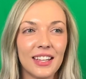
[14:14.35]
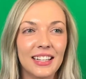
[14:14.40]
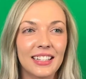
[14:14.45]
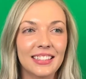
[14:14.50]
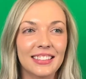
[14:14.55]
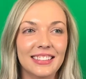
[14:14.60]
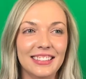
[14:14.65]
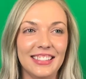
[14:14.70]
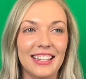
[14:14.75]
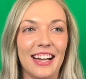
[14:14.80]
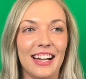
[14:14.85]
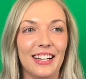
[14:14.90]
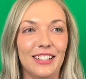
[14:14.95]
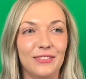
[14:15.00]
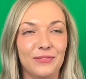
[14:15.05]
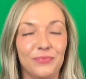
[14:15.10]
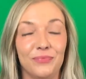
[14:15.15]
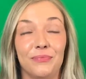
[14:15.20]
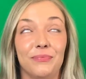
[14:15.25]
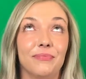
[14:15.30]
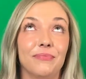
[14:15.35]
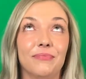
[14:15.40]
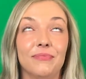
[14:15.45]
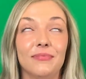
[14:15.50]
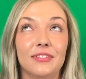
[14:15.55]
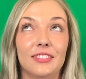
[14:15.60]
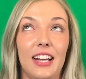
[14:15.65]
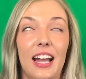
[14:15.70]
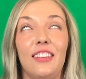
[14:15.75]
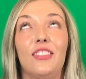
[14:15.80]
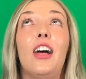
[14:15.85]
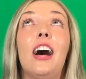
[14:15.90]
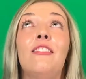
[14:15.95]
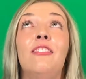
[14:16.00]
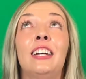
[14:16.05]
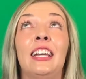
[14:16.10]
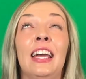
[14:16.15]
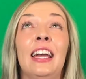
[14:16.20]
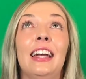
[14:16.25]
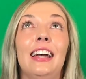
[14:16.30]
Yeah. I love
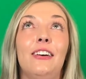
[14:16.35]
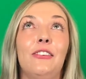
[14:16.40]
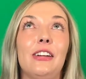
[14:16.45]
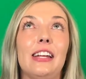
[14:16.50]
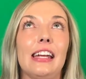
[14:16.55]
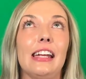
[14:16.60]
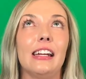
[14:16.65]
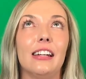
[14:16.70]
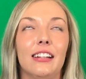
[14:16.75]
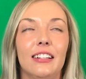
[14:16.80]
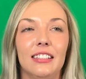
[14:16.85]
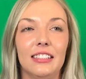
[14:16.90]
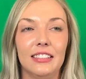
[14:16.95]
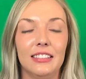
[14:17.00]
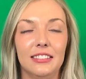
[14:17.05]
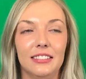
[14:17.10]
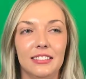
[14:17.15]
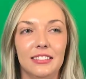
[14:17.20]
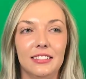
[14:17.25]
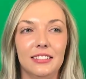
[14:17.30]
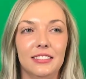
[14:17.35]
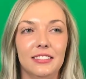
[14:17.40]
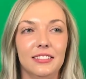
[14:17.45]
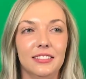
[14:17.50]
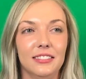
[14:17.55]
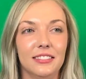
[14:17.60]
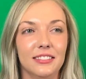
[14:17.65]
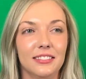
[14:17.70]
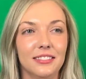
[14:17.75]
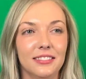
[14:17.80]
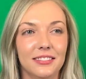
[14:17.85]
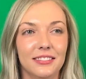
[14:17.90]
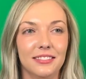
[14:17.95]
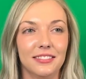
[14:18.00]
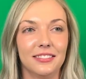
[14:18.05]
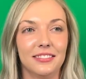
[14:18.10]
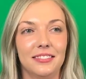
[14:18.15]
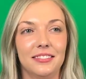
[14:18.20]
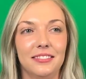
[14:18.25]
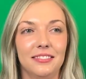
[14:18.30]
accounting.
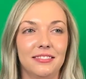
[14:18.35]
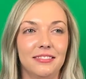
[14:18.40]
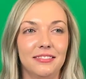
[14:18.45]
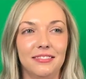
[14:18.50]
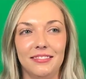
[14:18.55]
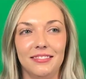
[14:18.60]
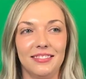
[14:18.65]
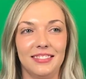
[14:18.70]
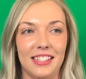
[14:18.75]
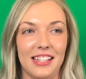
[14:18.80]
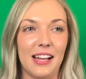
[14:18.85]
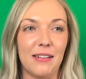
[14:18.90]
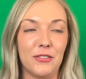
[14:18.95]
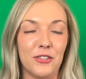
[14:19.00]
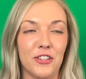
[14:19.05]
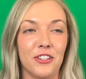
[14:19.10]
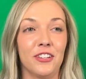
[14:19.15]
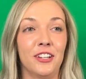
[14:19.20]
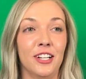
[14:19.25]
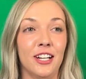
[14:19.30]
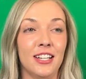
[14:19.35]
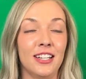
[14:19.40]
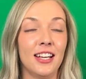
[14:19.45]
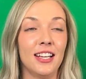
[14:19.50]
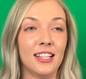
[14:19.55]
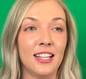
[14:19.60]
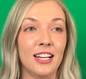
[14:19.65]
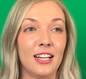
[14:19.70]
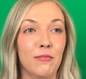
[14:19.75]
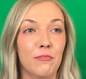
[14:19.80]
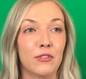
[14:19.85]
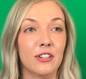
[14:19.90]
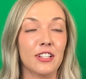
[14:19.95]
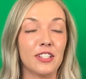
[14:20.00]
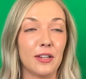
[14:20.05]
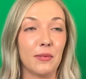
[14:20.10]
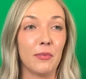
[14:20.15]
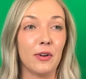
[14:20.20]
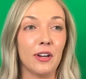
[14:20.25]
Yeah, I'm sure you're going to take that and put it somewhere.